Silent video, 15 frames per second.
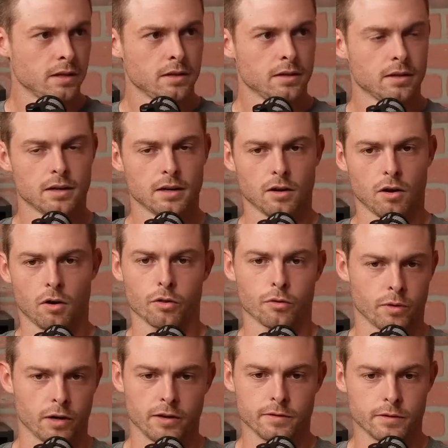All
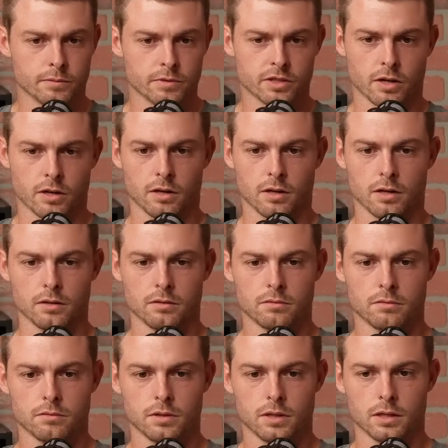three of them saw
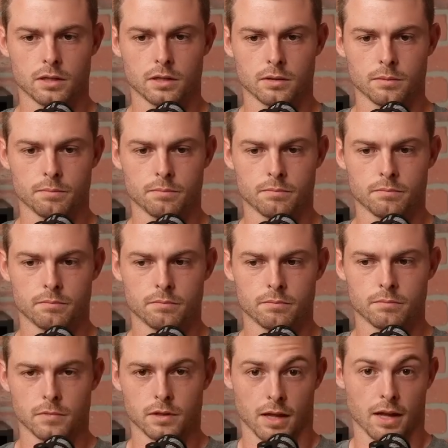a
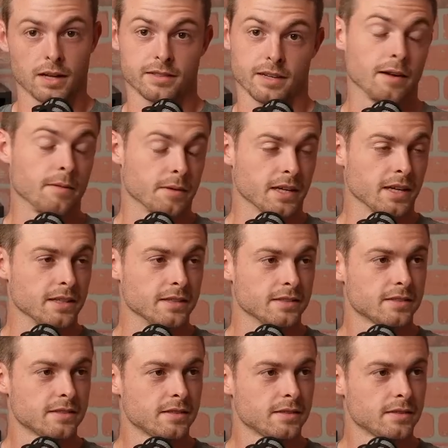lot of time
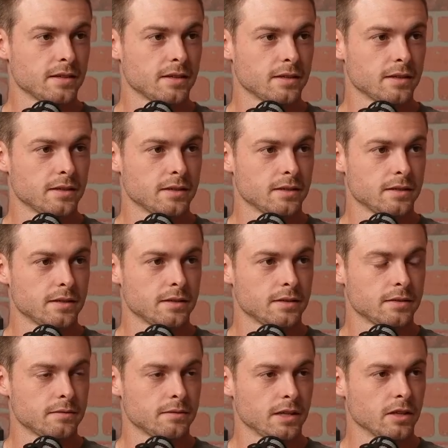against
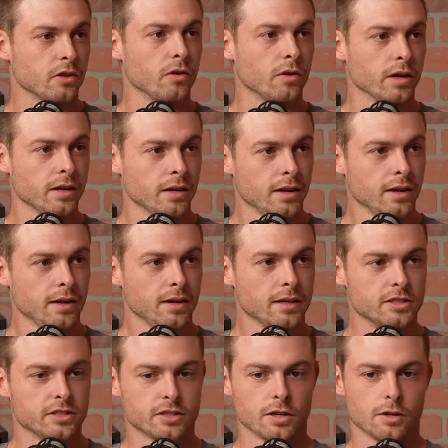Illinois,
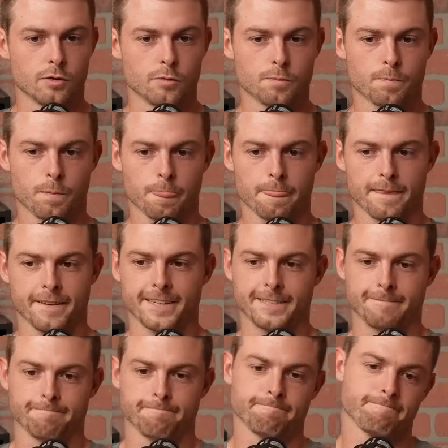and so
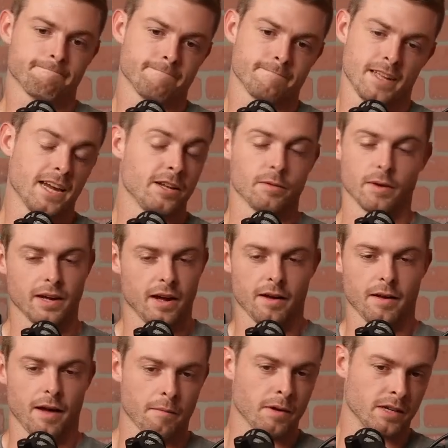anyway,
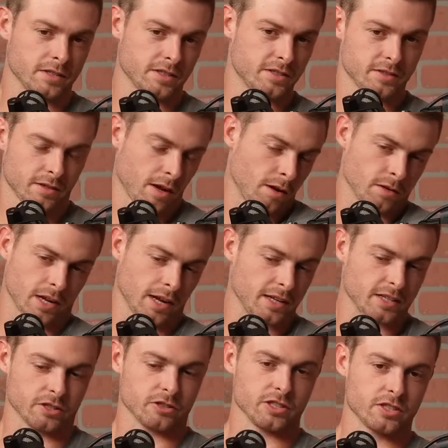I
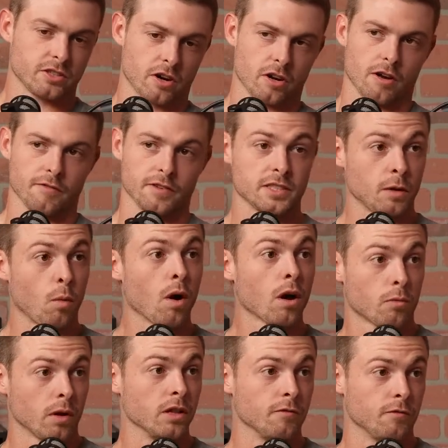guess I'll just start on offense. They want to
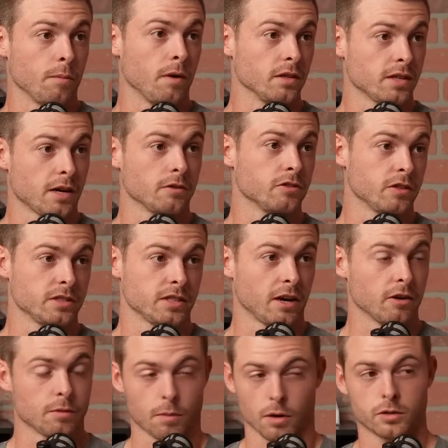run the football. Tyron Tracy
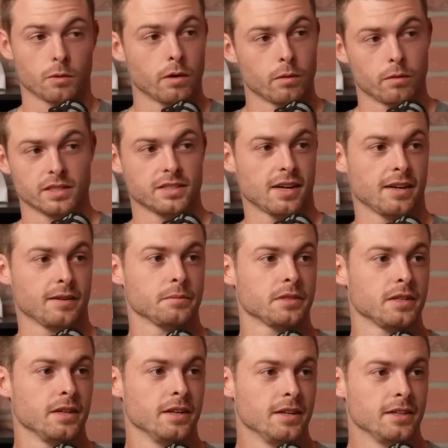carried the ball 21 times.
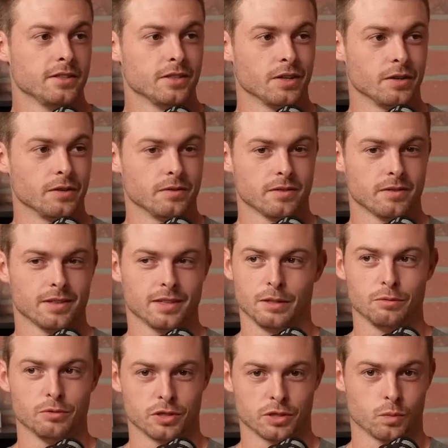So, and he
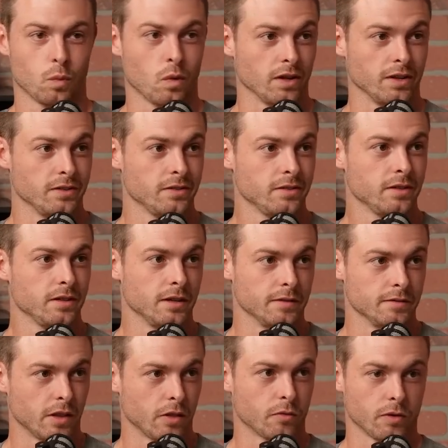was just one
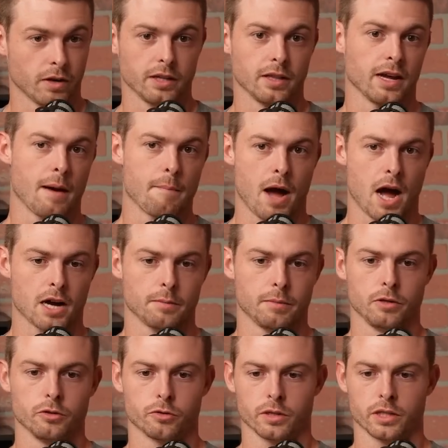of the three. They got Maccabee,
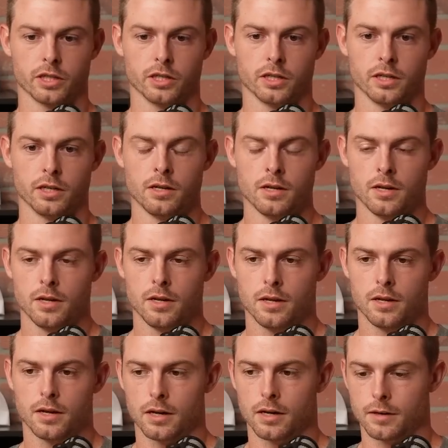who's really good.
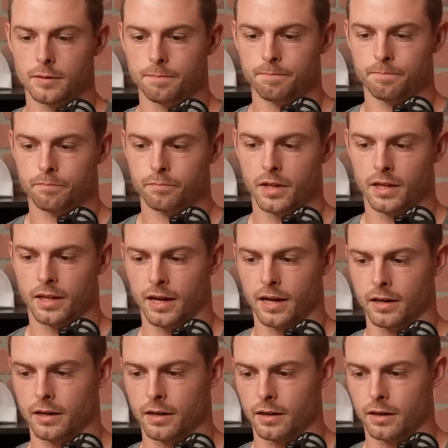And they
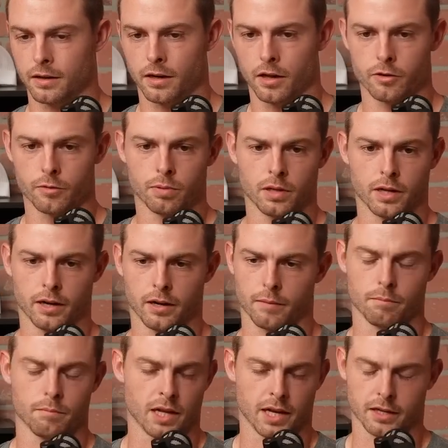had another player.
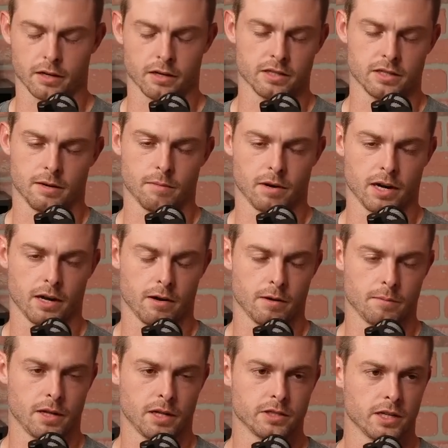I'm blanking on his name right now. I
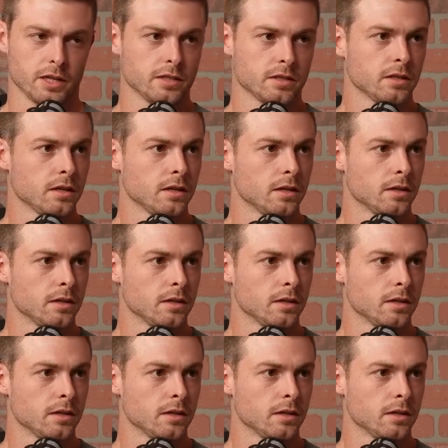apologize.